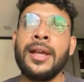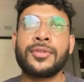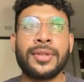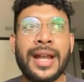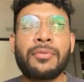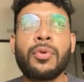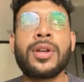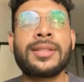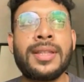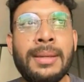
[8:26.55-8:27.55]
So that
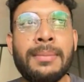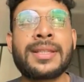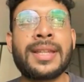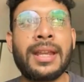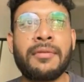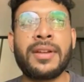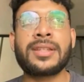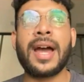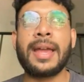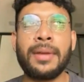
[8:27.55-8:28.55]
was the mistake
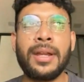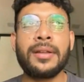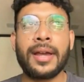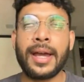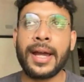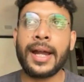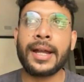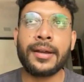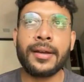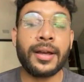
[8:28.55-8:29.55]
which I made.
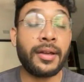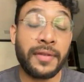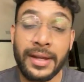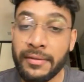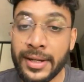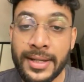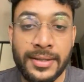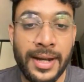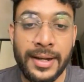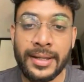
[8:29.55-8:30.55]
And if anyone is
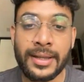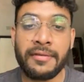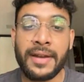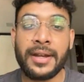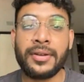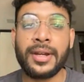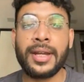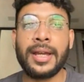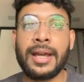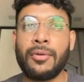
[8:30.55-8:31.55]
starting their flight
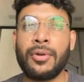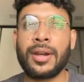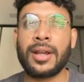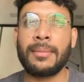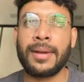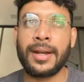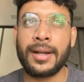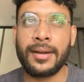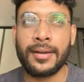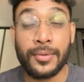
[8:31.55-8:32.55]
training, I would
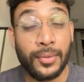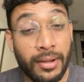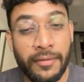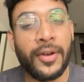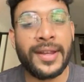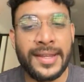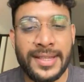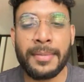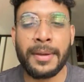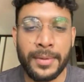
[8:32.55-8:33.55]
recommend to give your
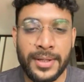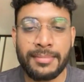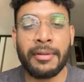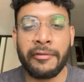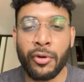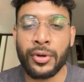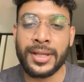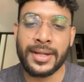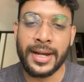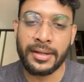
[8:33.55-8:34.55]
DCA papers before they start